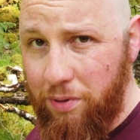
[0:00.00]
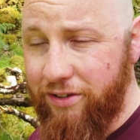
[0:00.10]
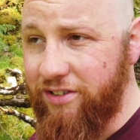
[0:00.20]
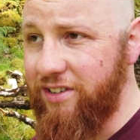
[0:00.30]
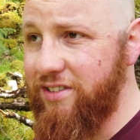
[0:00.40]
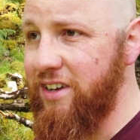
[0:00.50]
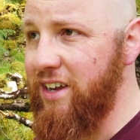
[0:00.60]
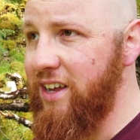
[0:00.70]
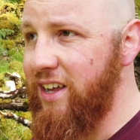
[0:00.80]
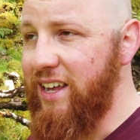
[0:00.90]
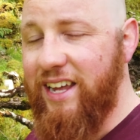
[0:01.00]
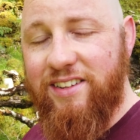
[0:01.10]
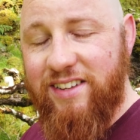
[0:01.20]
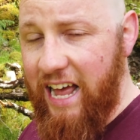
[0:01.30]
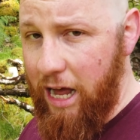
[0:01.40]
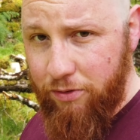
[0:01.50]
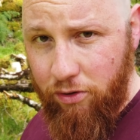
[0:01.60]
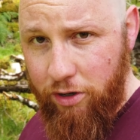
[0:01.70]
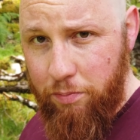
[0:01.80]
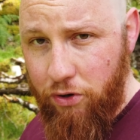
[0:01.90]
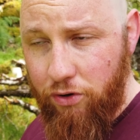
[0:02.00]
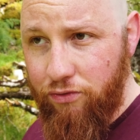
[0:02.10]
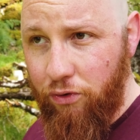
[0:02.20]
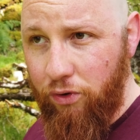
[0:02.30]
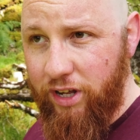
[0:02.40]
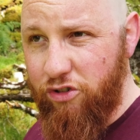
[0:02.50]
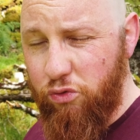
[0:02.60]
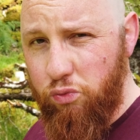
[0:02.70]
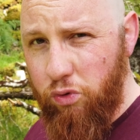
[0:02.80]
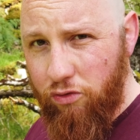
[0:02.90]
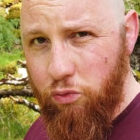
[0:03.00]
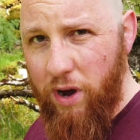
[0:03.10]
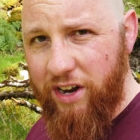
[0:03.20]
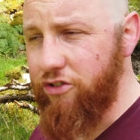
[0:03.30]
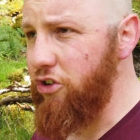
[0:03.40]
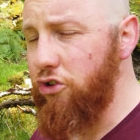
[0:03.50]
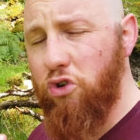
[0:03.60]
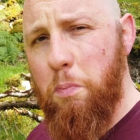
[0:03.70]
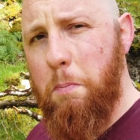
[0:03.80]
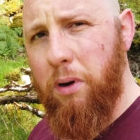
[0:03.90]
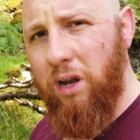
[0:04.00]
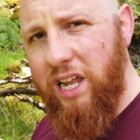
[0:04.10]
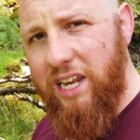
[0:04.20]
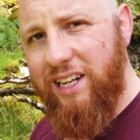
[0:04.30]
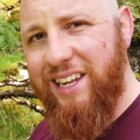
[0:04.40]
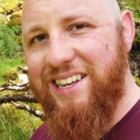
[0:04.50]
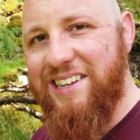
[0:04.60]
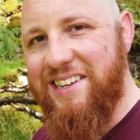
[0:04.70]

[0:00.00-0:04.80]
buses, it's absolutely beautiful, it's rough weather, it's just a completely